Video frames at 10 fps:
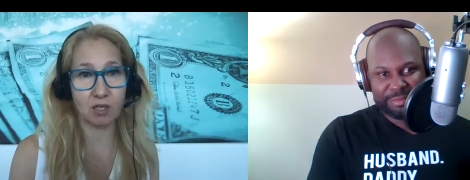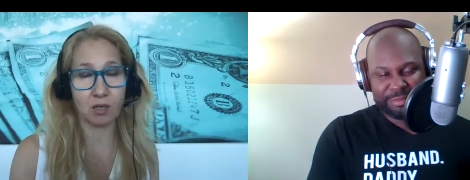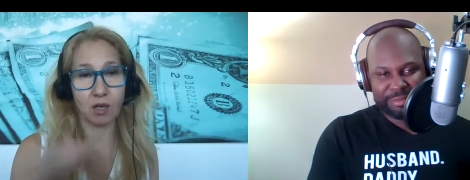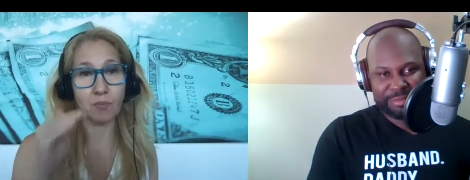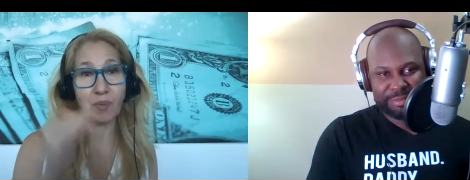
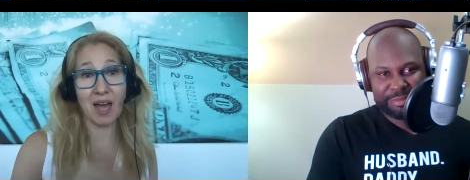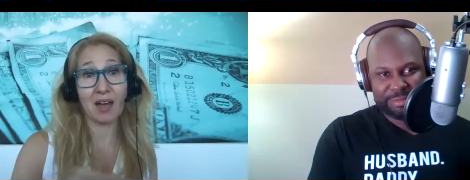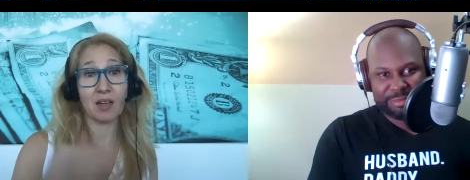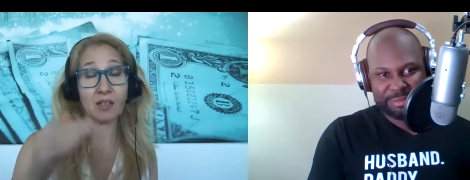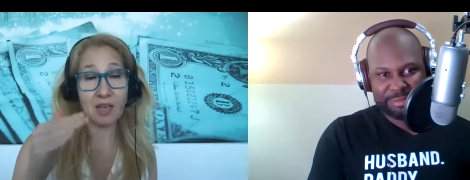Speaker 1: a bad, a
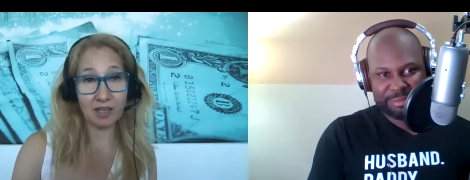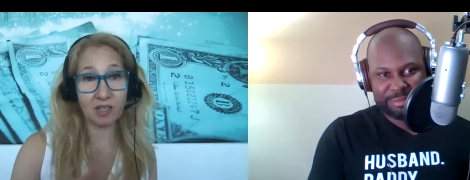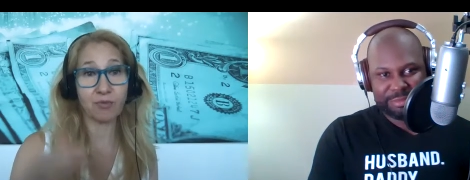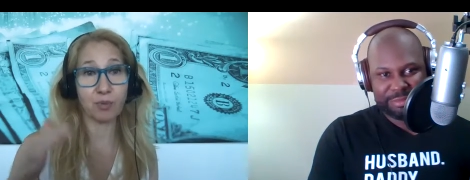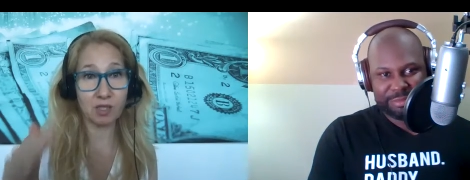negative
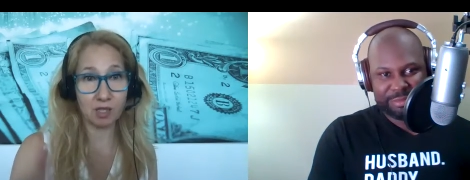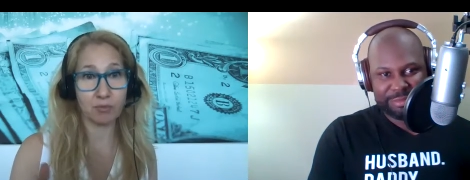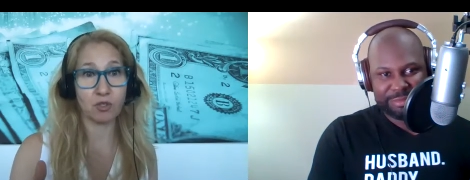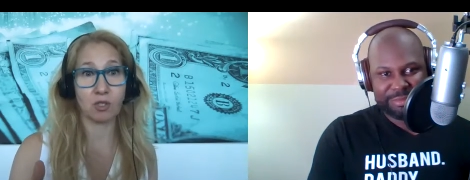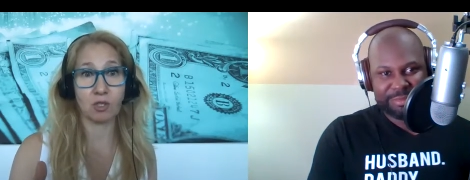
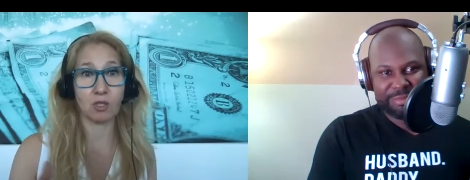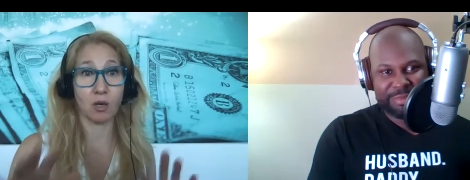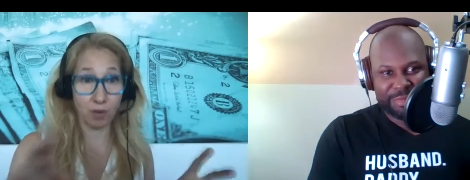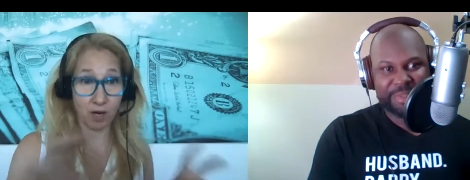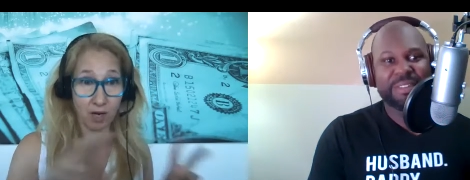perception
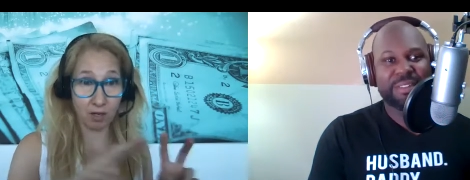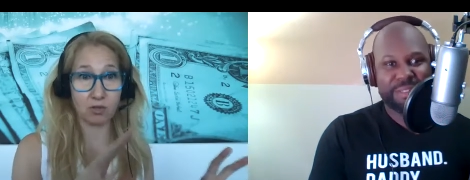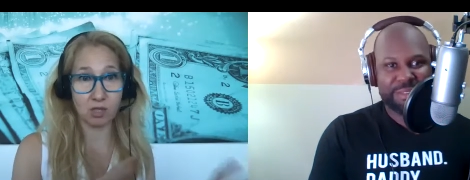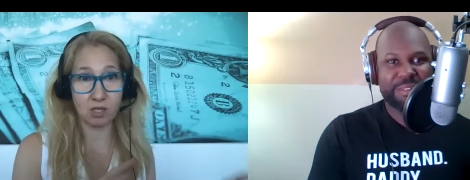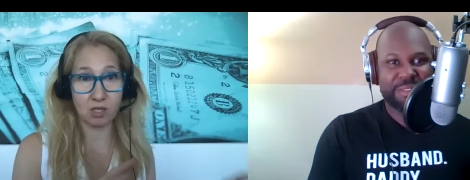around
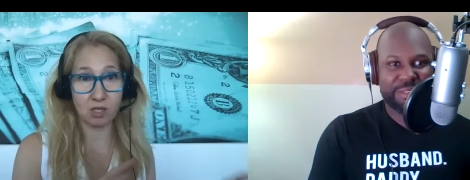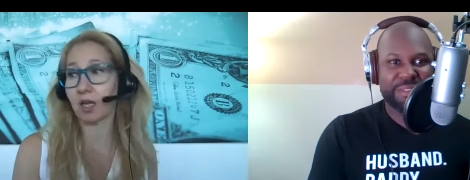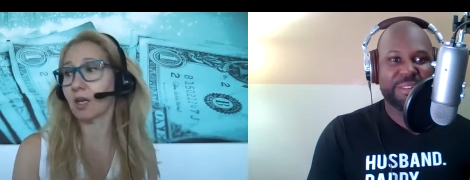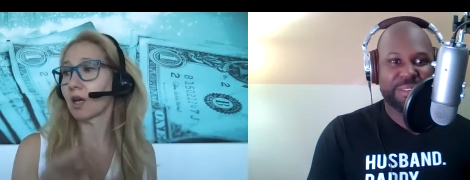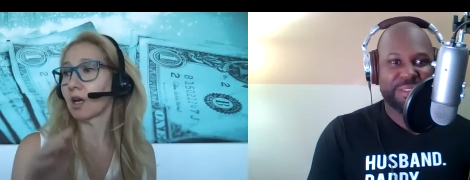CRA
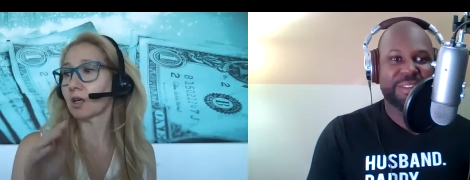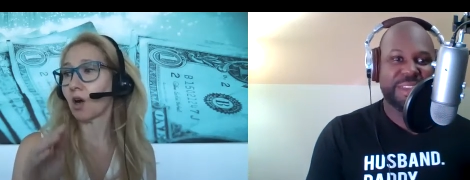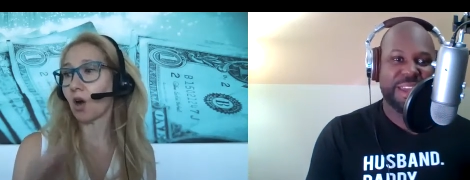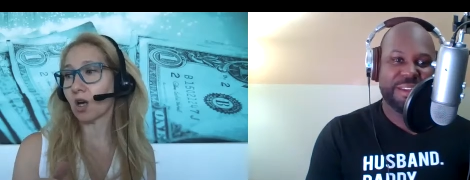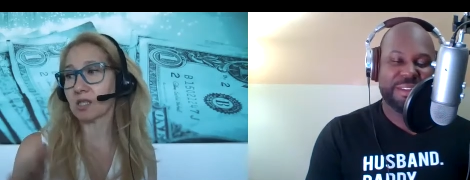
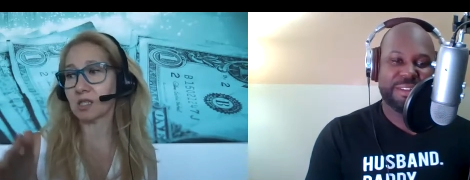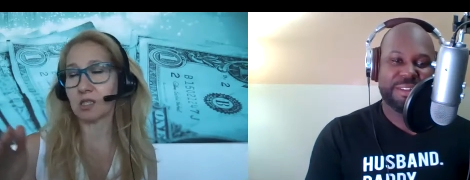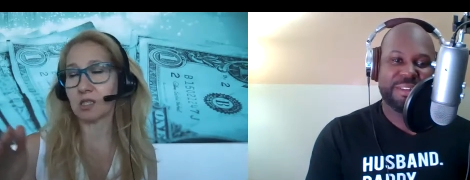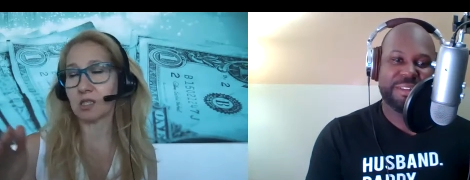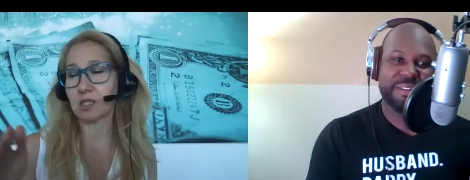causes
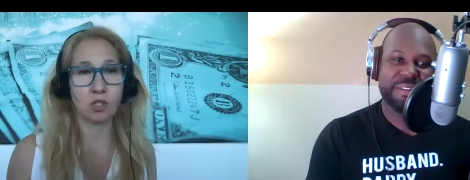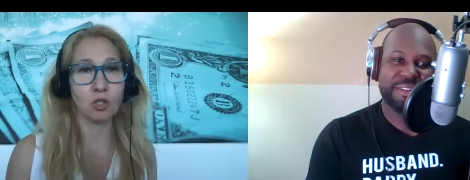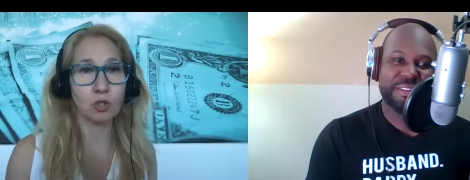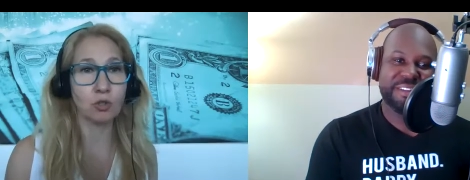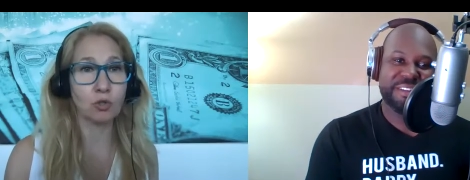us to
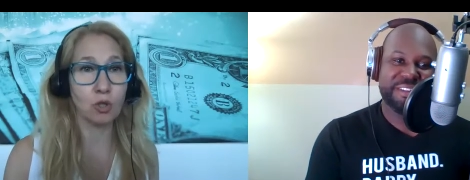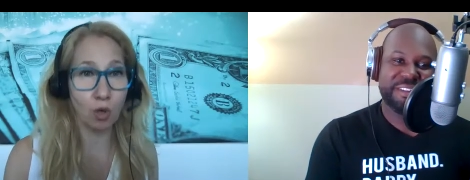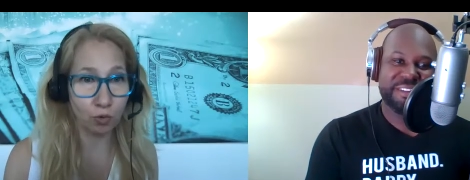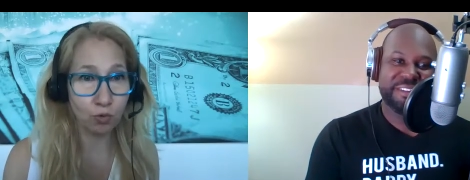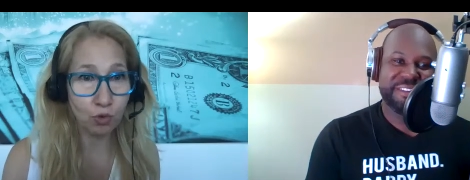lose
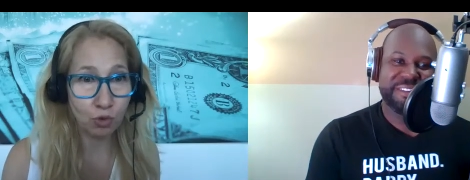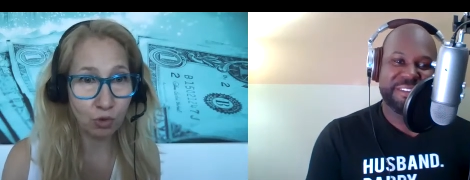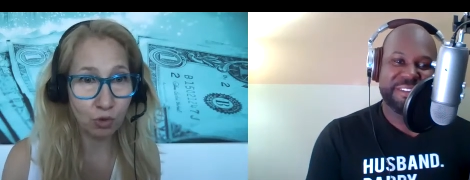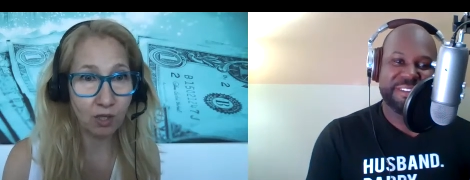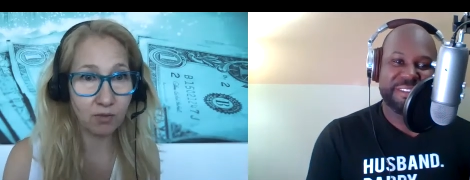loans
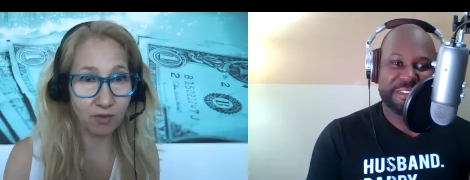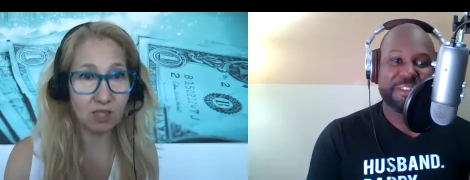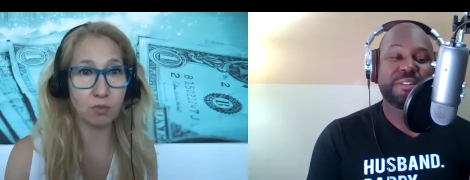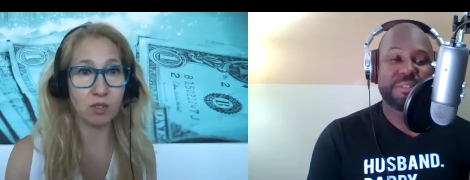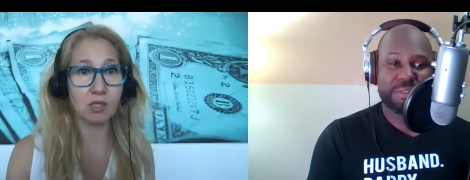and
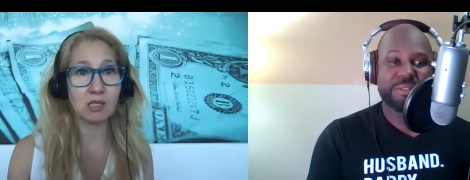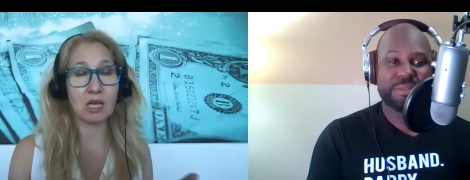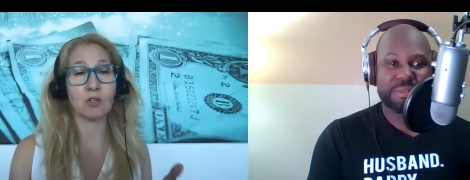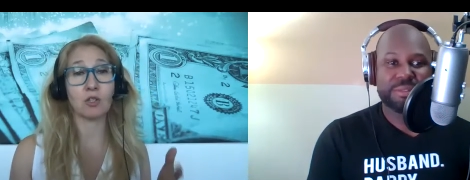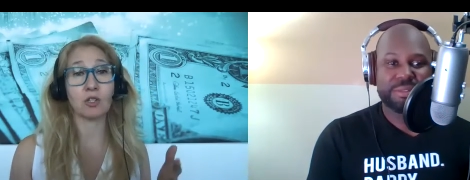investments, then
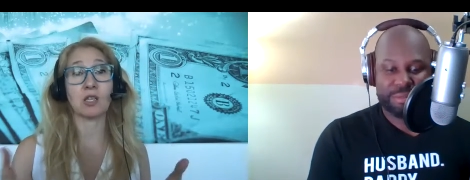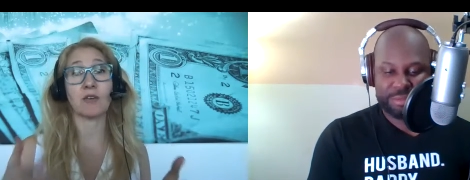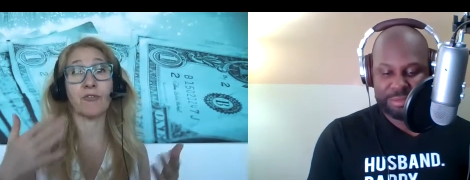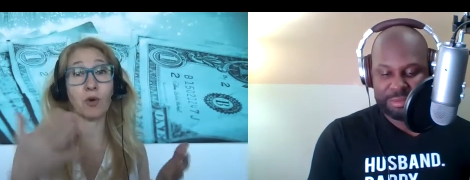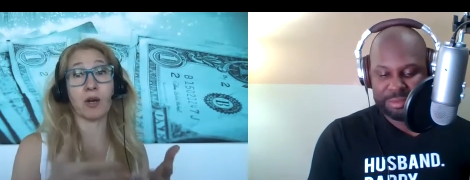you could say
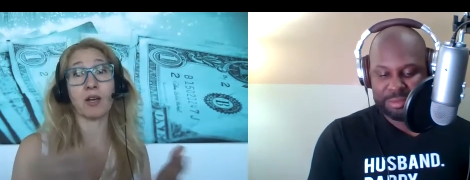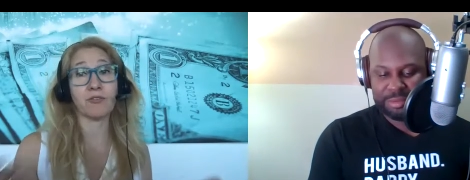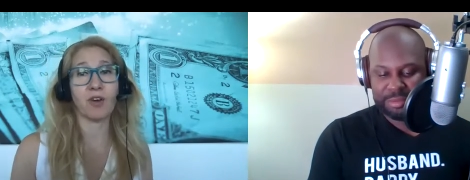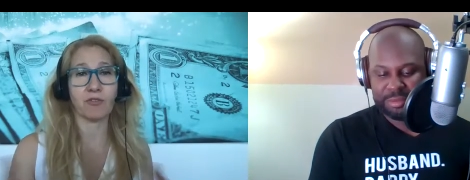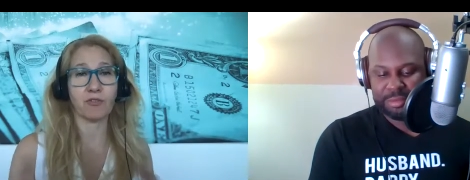four out of
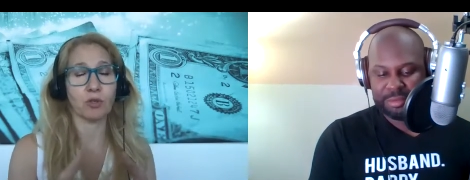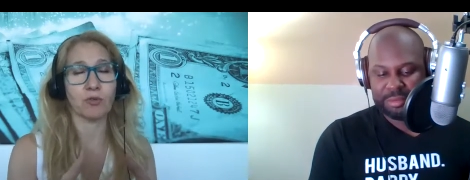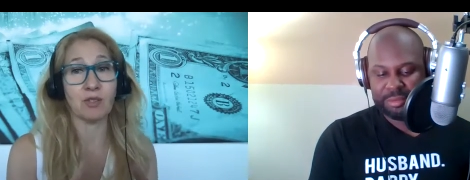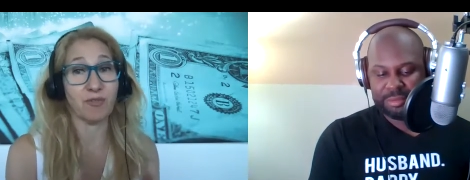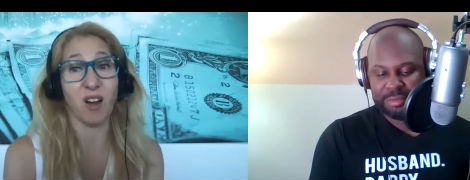five or
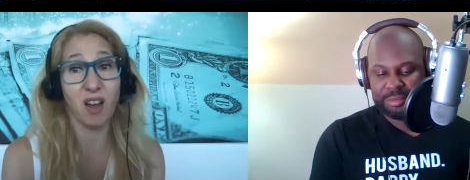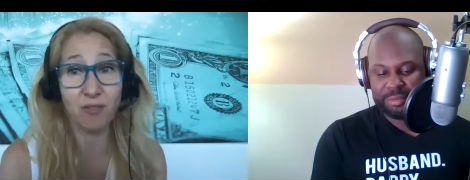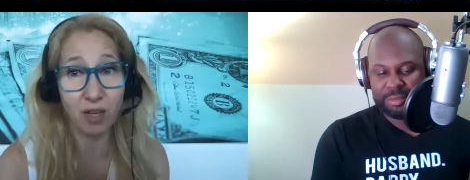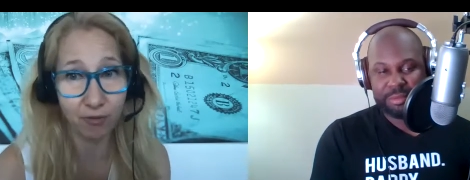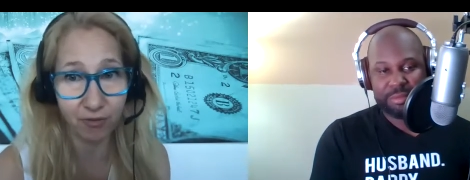five out
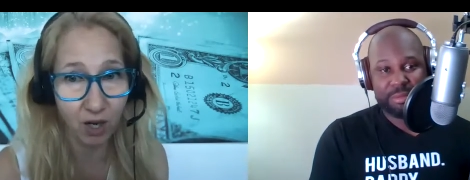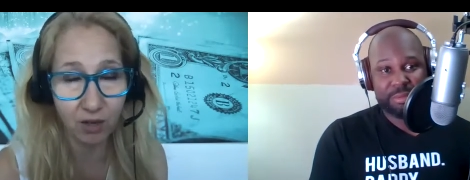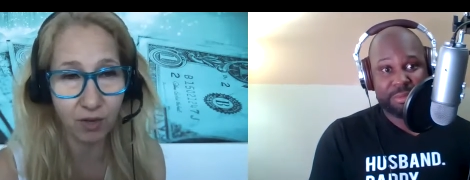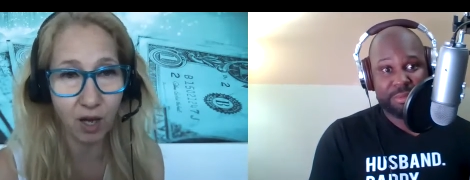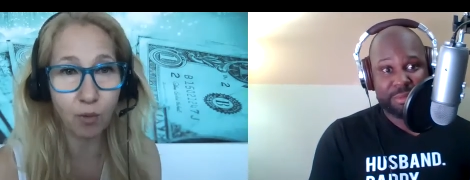of five,
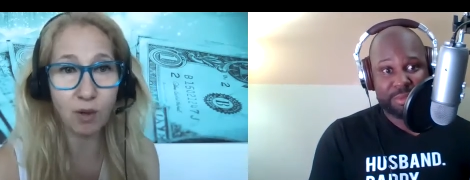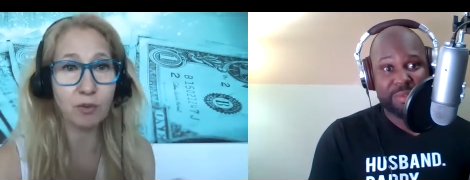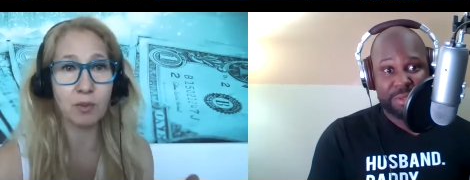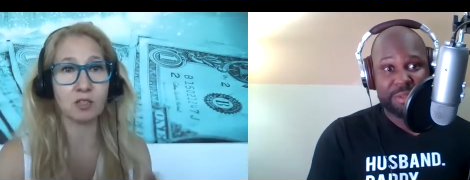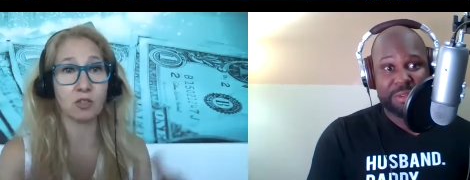however
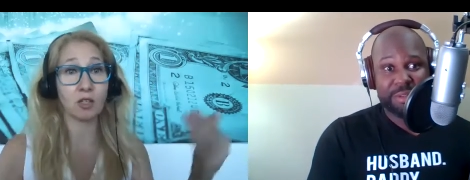many. Talk